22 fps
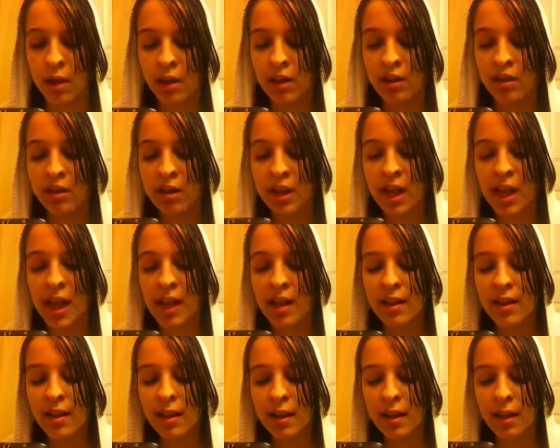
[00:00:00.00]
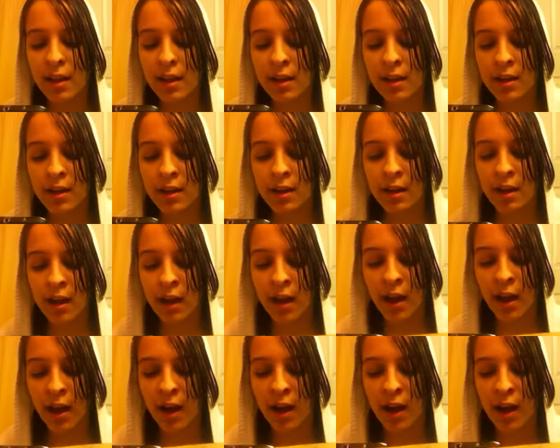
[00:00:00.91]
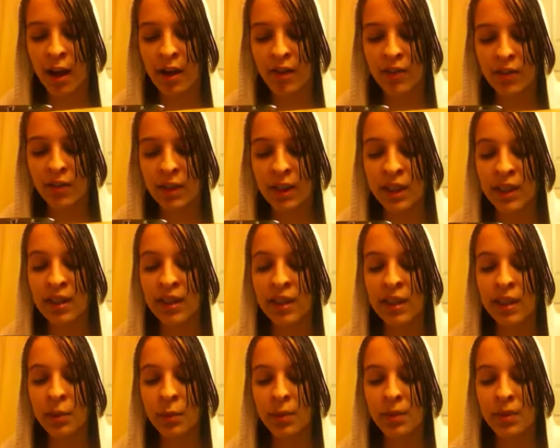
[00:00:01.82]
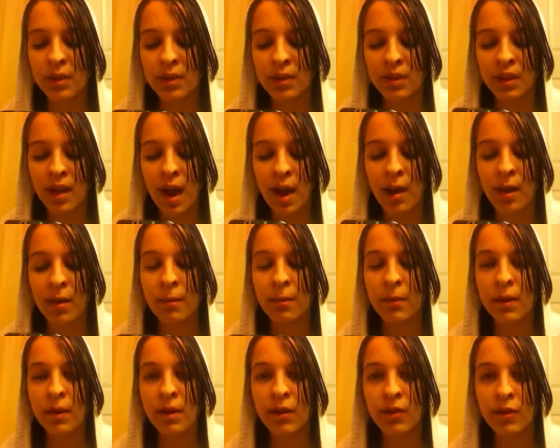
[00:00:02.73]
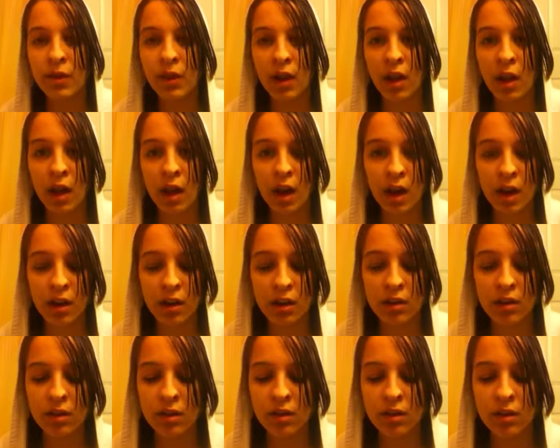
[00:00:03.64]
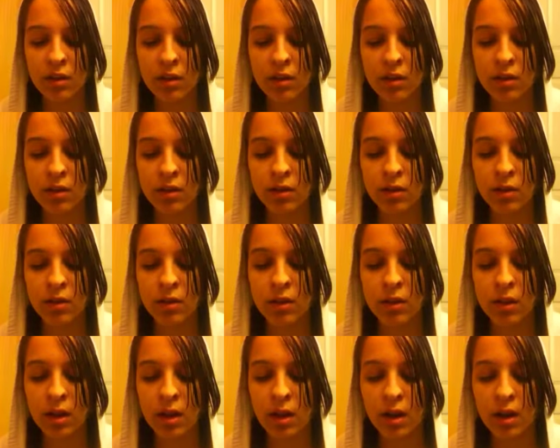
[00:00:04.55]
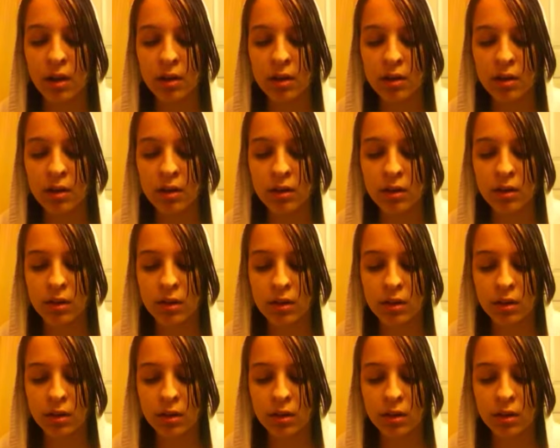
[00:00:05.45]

Is your character afflicted with the time of clocks or clocks?